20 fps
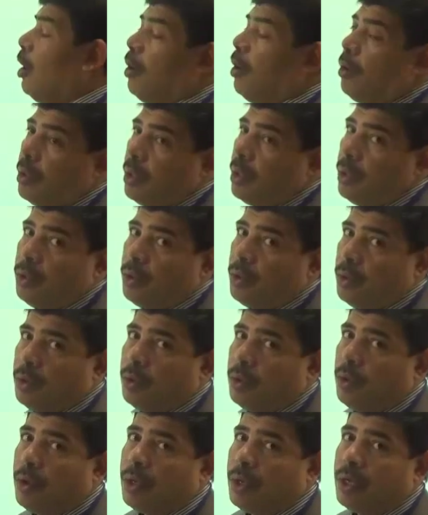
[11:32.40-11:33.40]
or
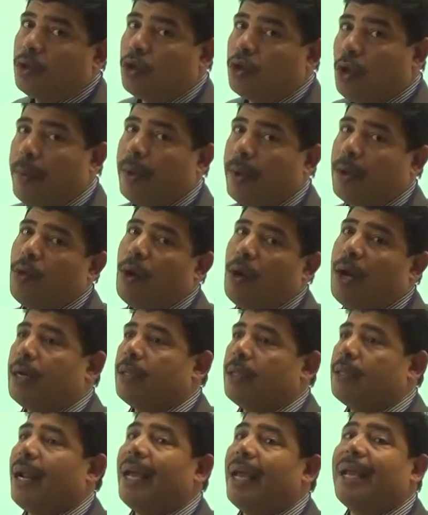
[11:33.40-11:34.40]
your topic you
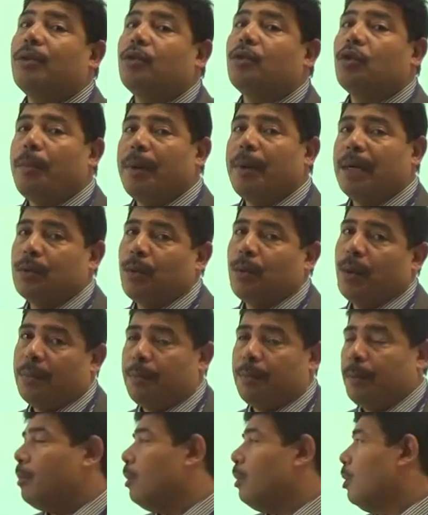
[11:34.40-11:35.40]
are trying to
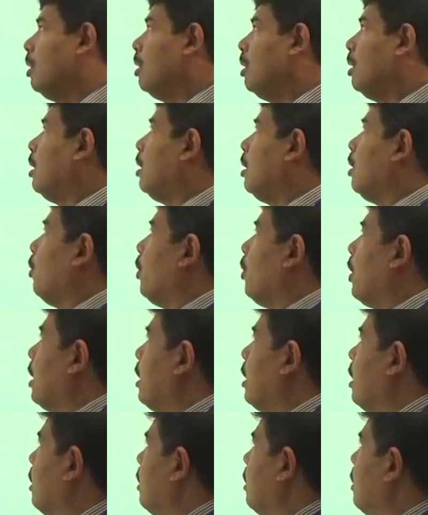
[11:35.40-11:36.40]
persuade people
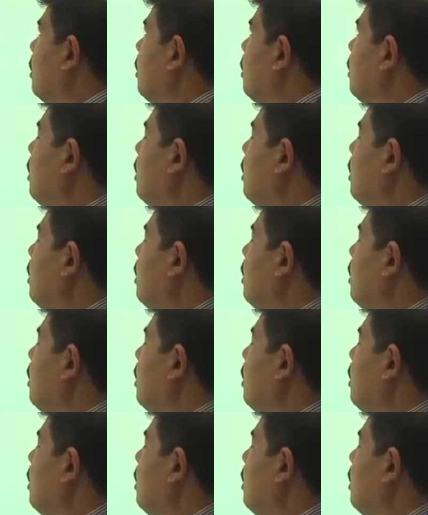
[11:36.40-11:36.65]
with.